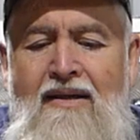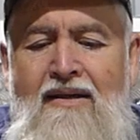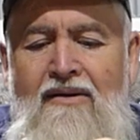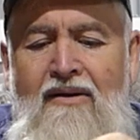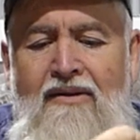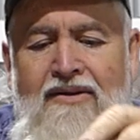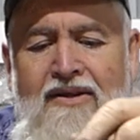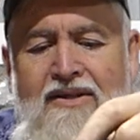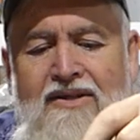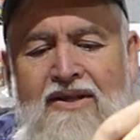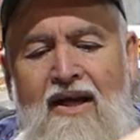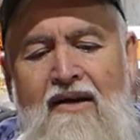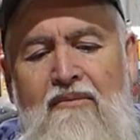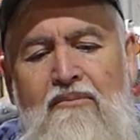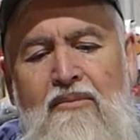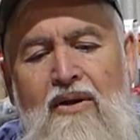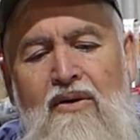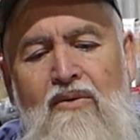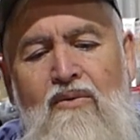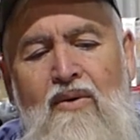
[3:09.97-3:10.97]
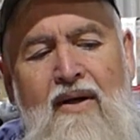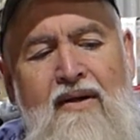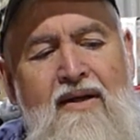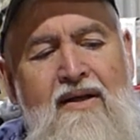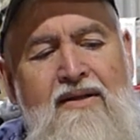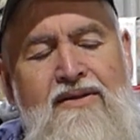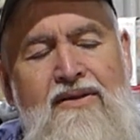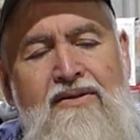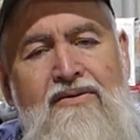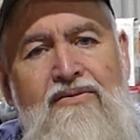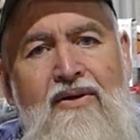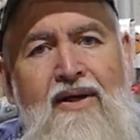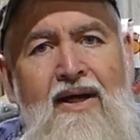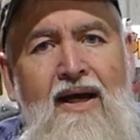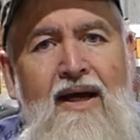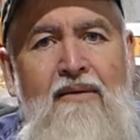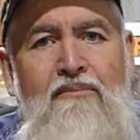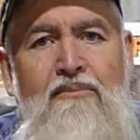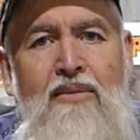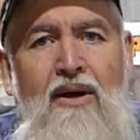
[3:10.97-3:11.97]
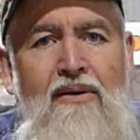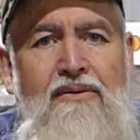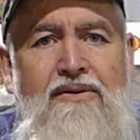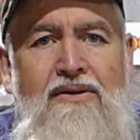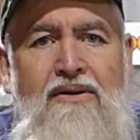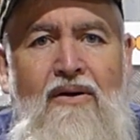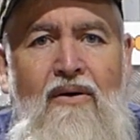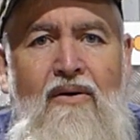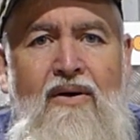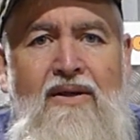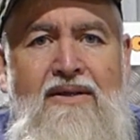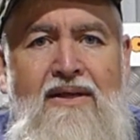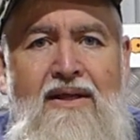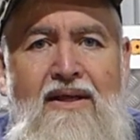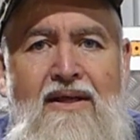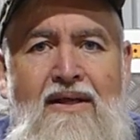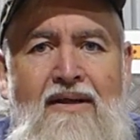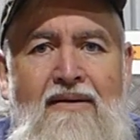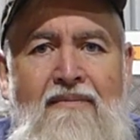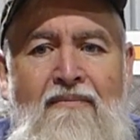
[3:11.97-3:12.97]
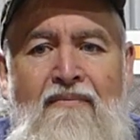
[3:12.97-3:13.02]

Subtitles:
Like the 10mm one does the 3/8 bolts nicely.